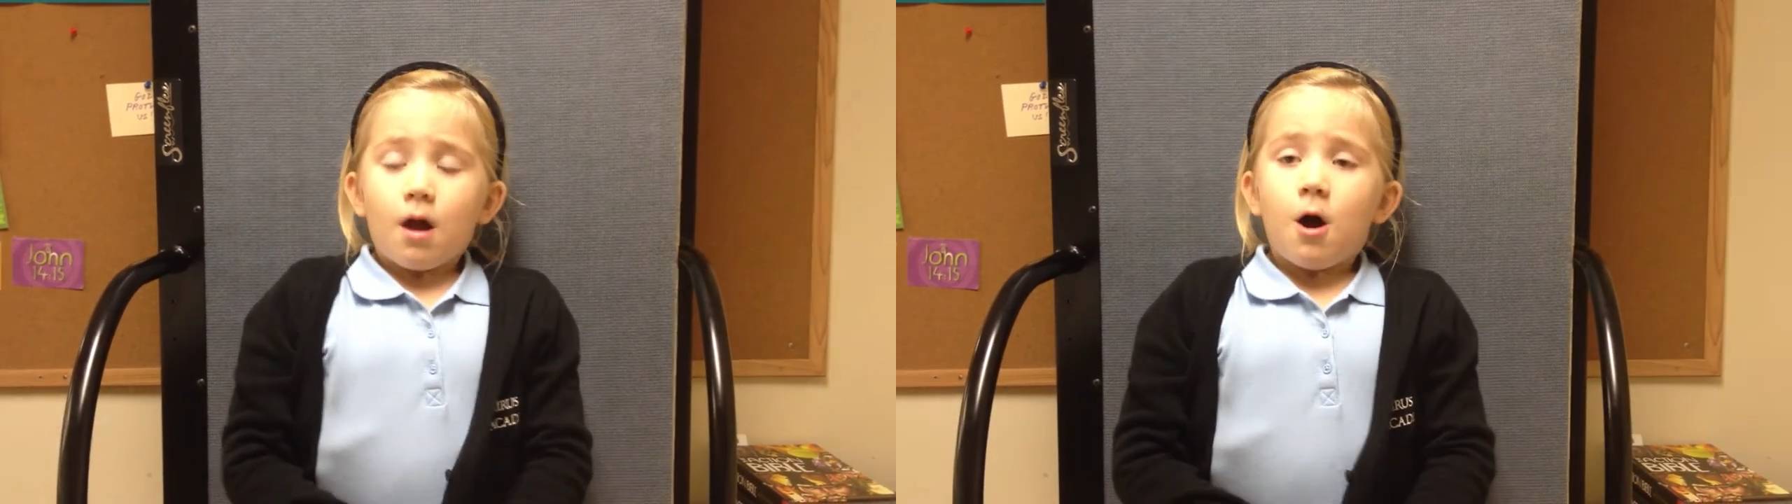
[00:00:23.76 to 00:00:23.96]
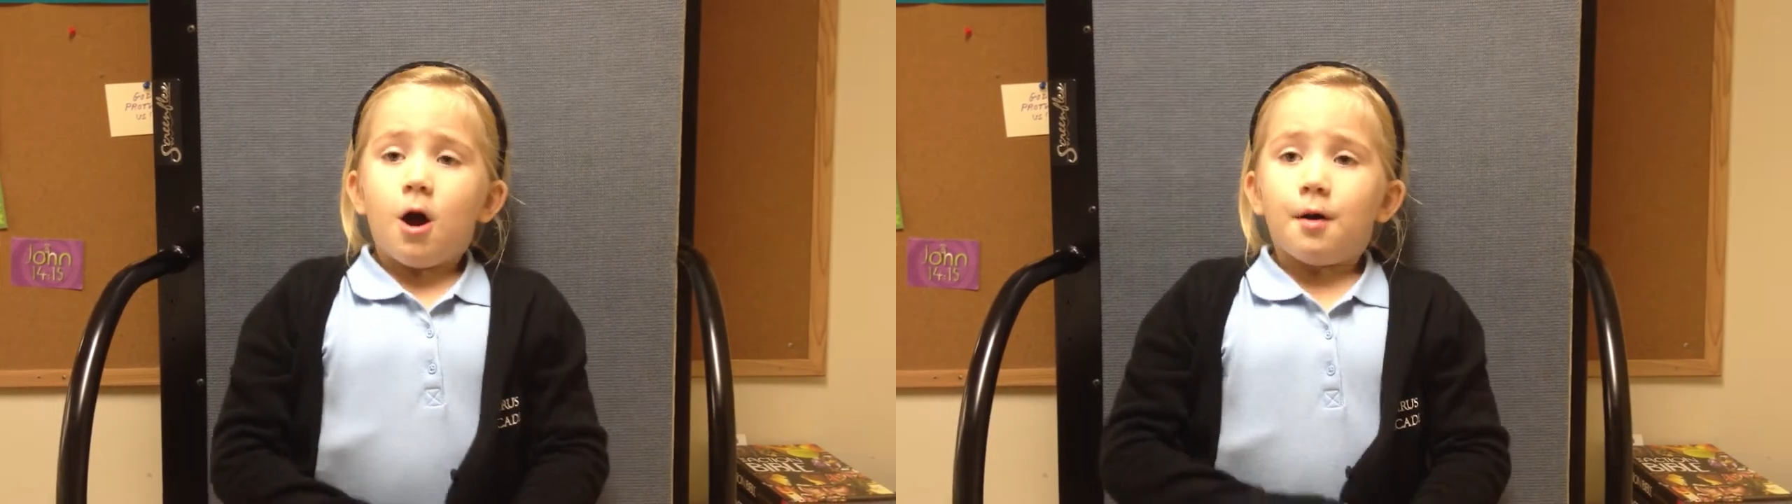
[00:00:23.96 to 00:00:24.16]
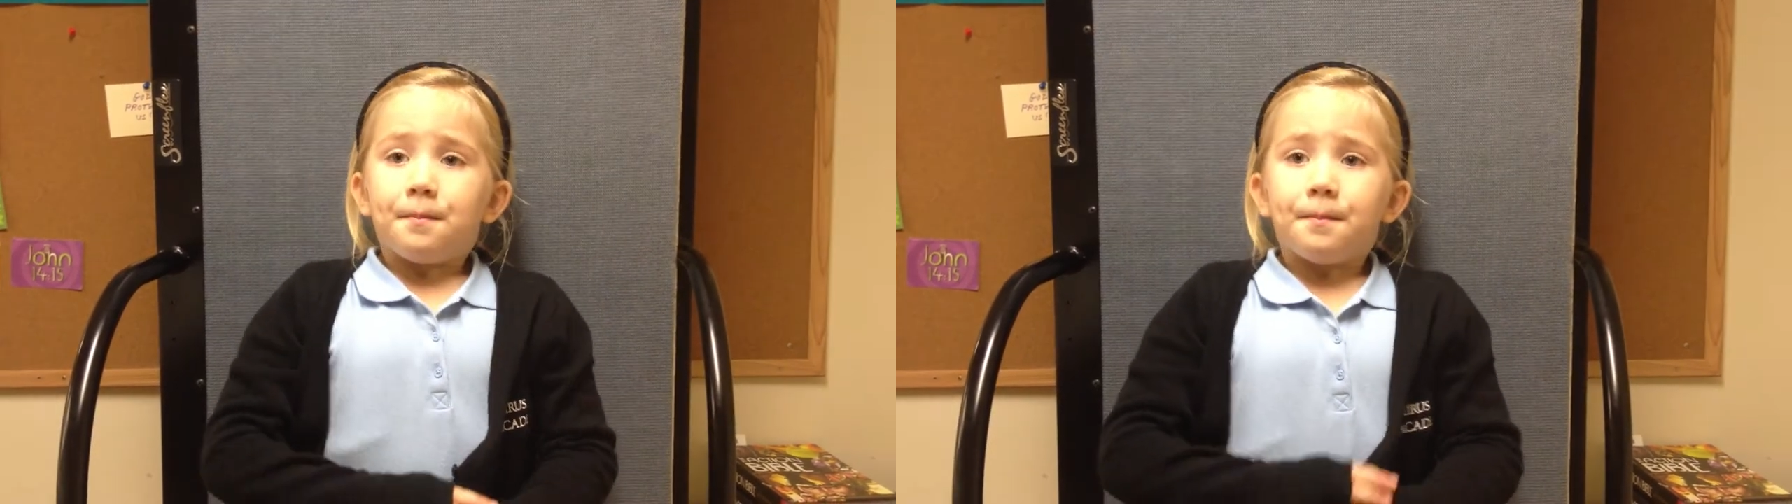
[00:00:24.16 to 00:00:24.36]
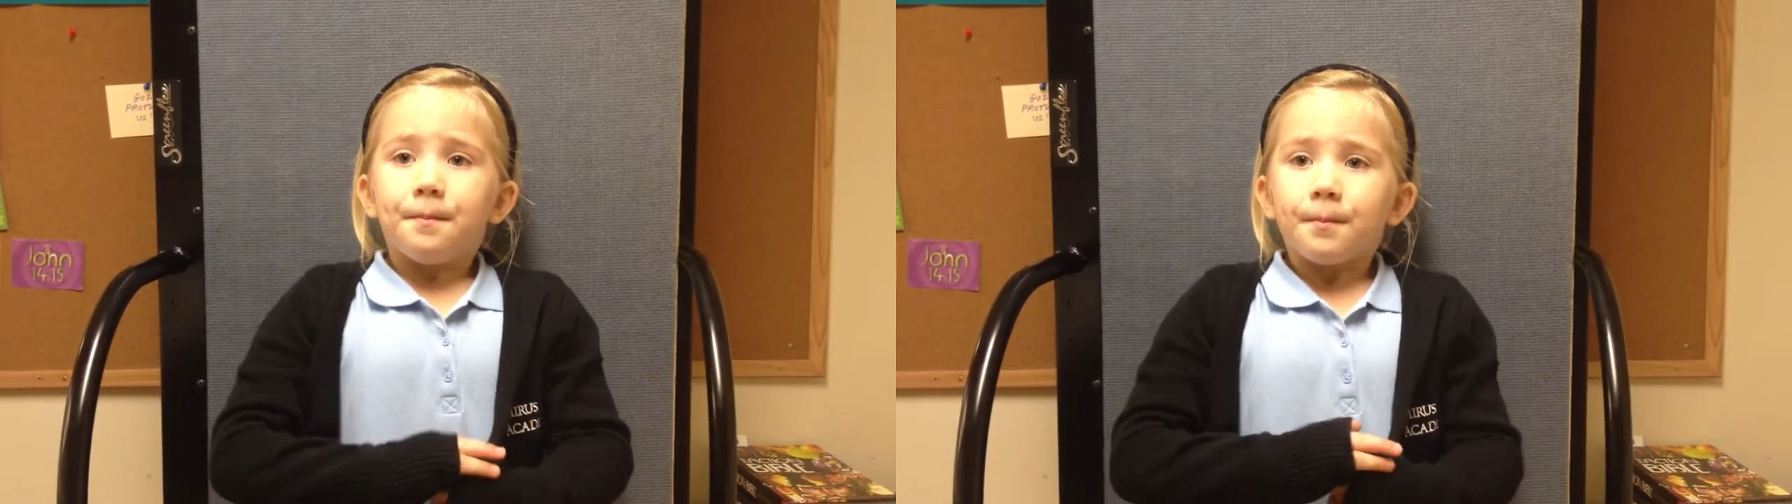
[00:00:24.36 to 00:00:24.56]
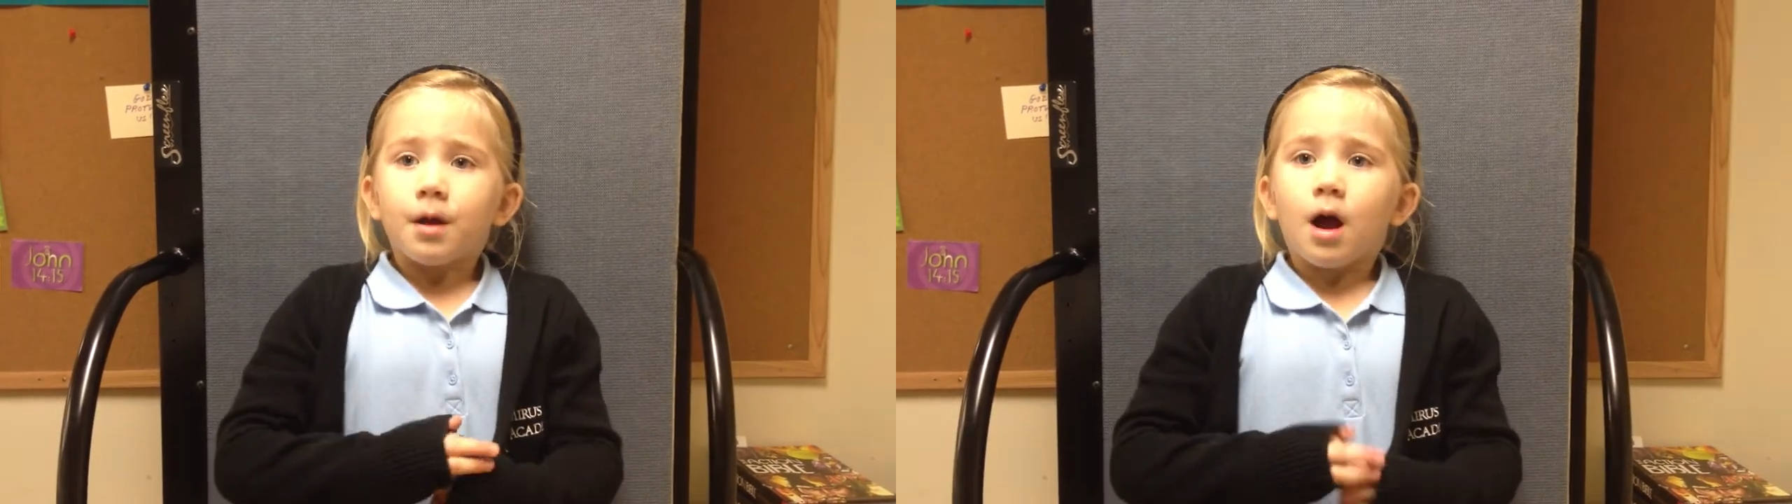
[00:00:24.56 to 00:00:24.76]
Um.
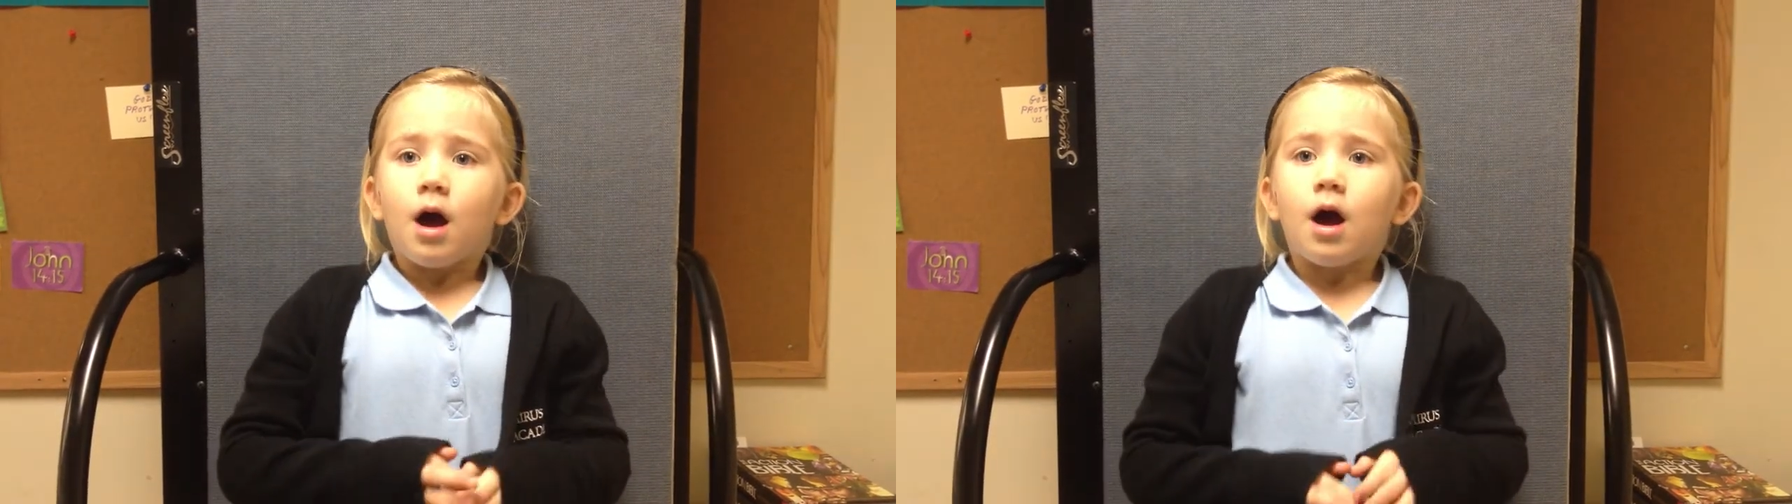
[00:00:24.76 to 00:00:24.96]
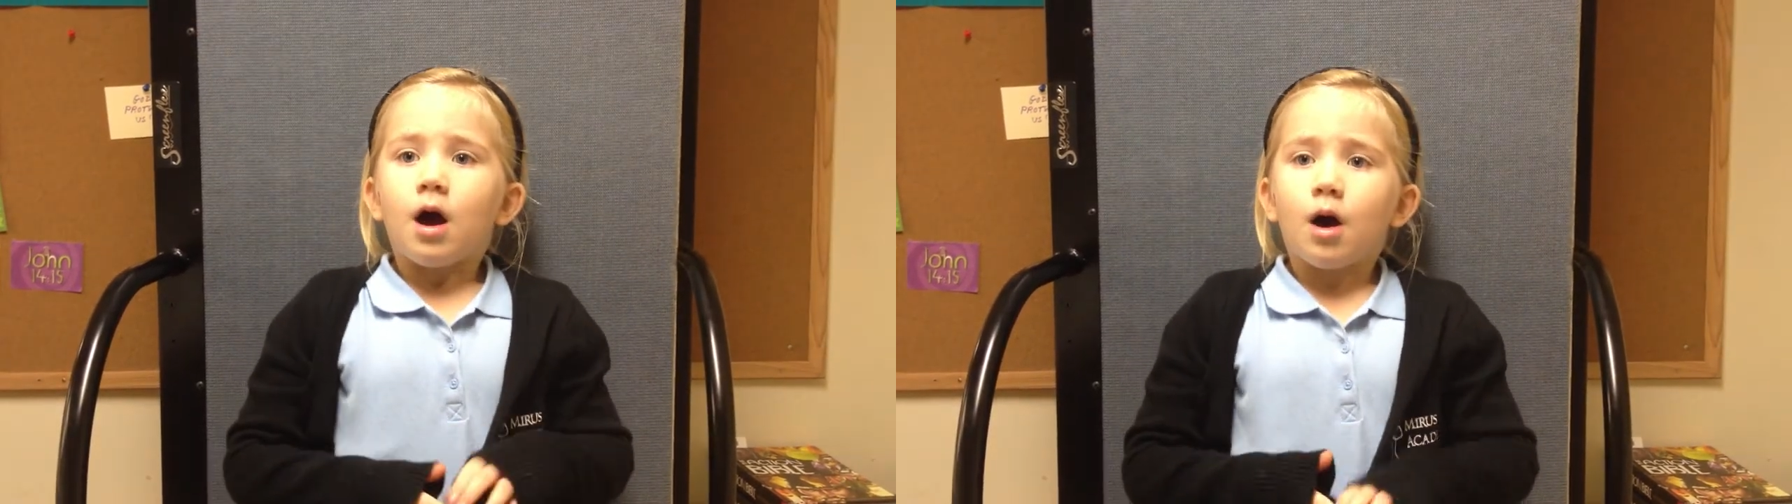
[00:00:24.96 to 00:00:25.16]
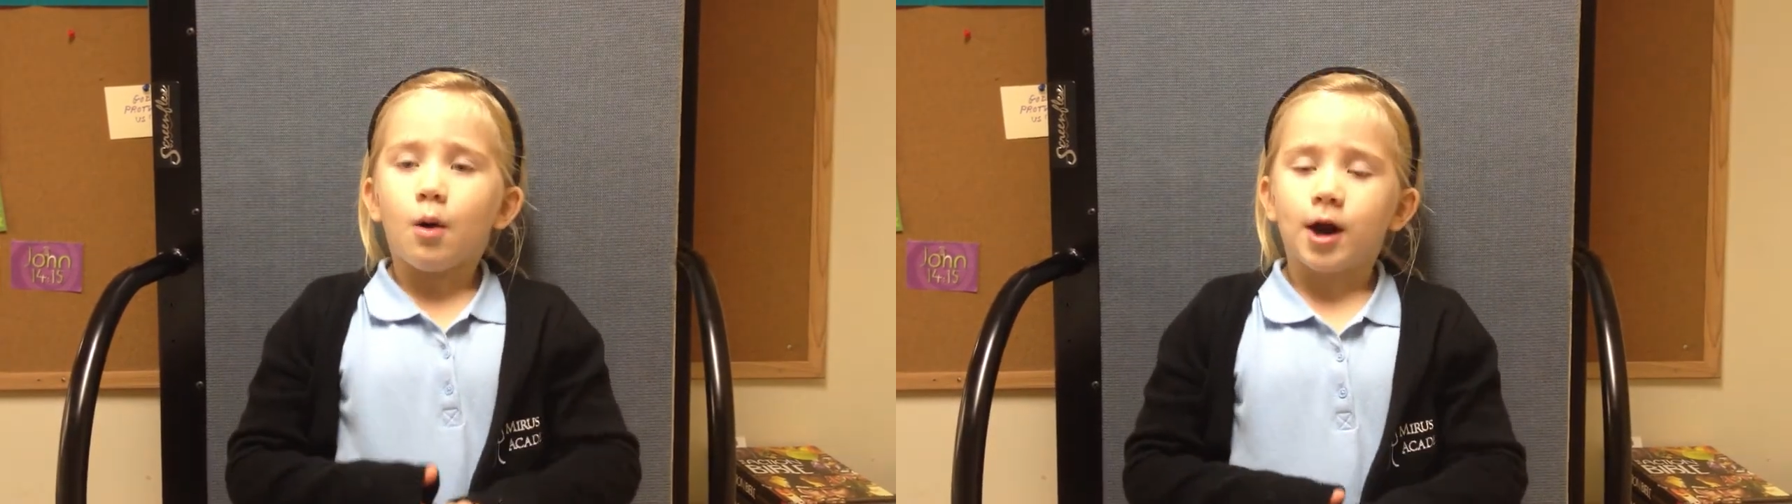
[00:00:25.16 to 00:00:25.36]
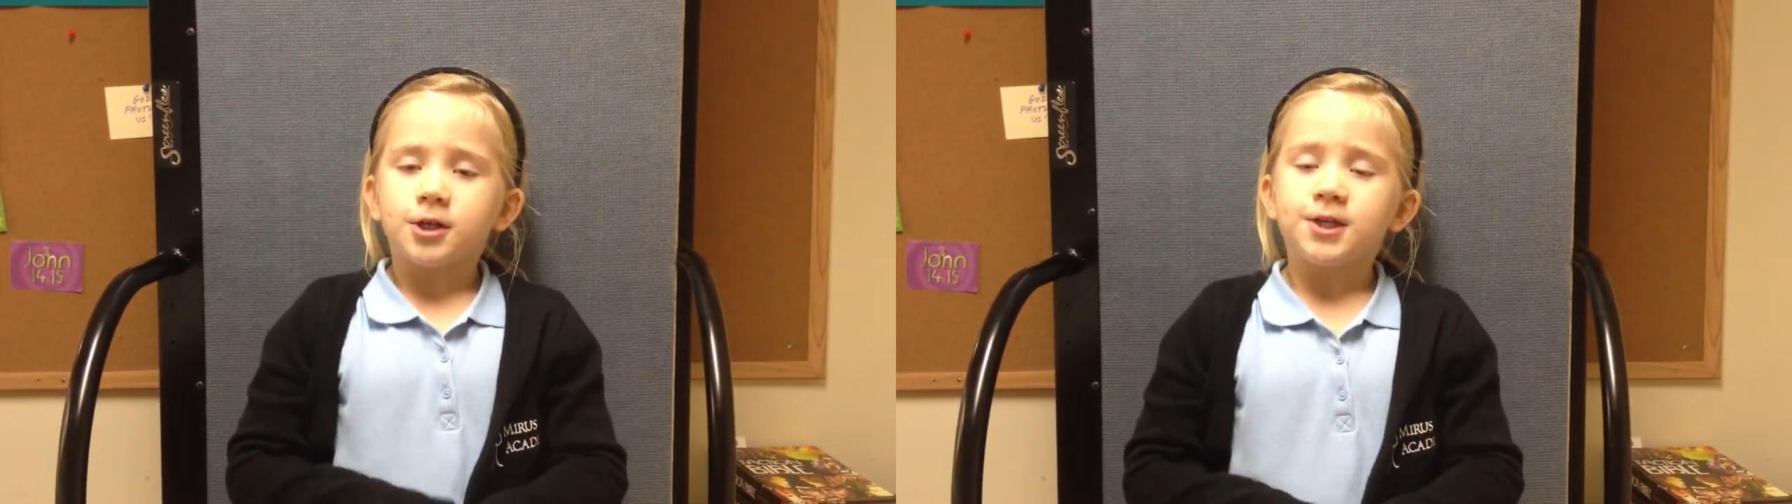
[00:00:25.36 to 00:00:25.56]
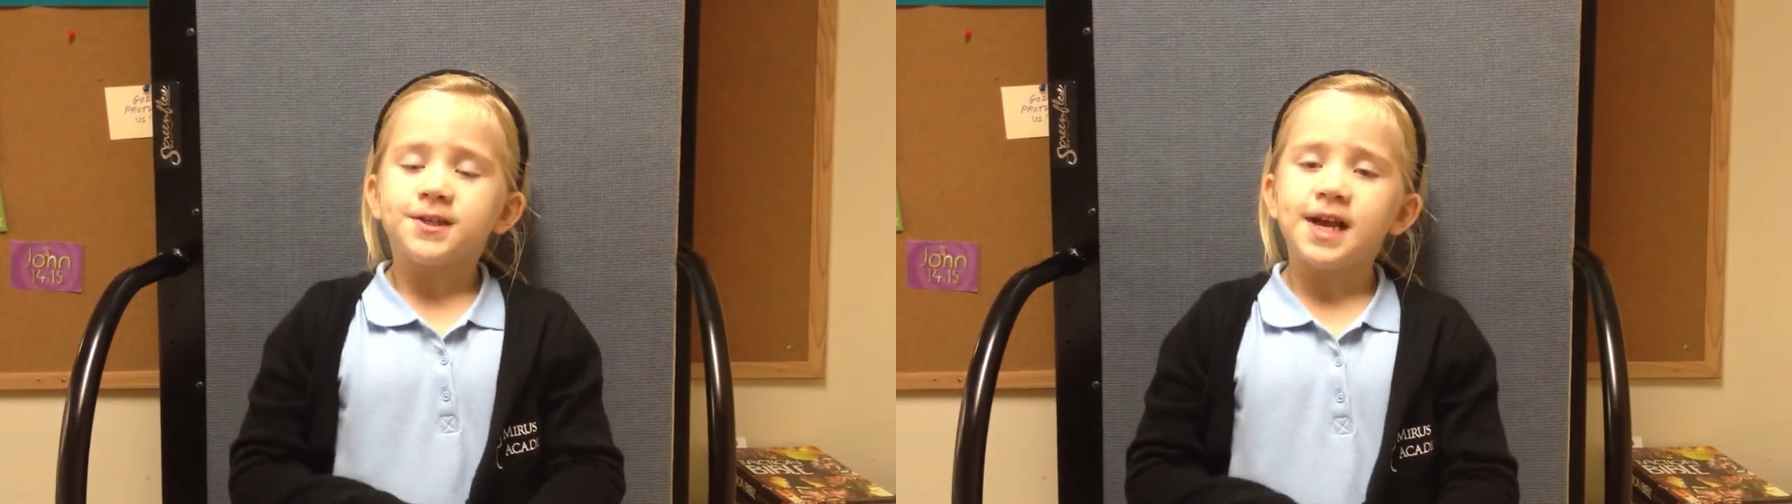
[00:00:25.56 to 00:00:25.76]
A watch has